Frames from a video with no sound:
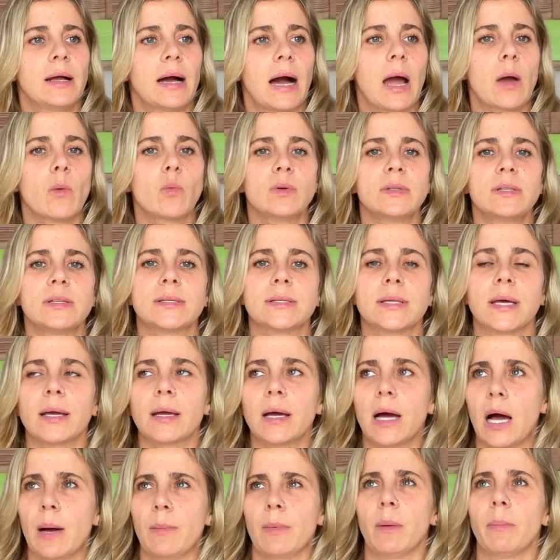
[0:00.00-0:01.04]
i wouldn't say
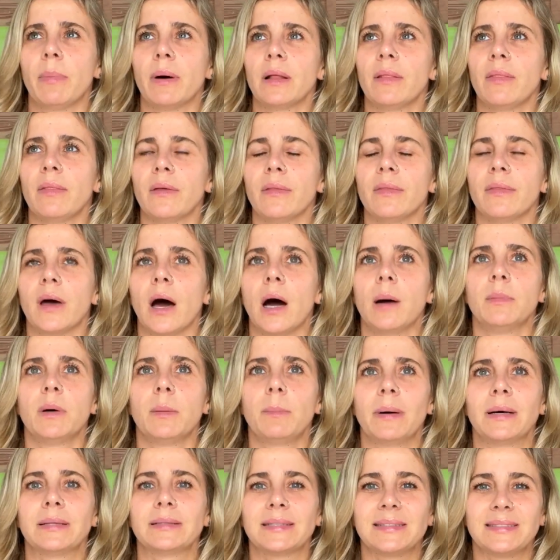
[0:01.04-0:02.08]
i'm abundant i'm
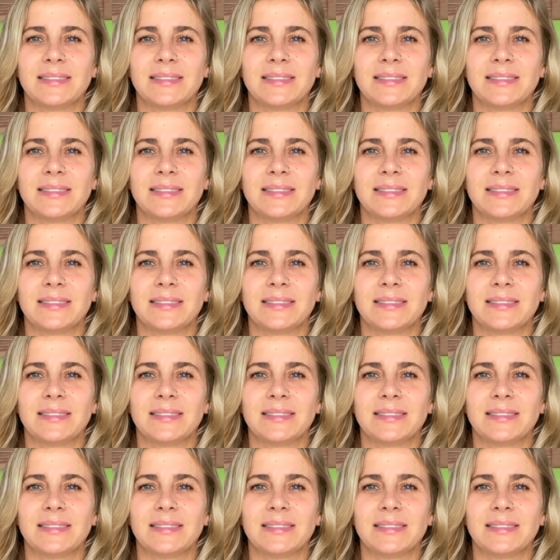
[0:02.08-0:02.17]
abundant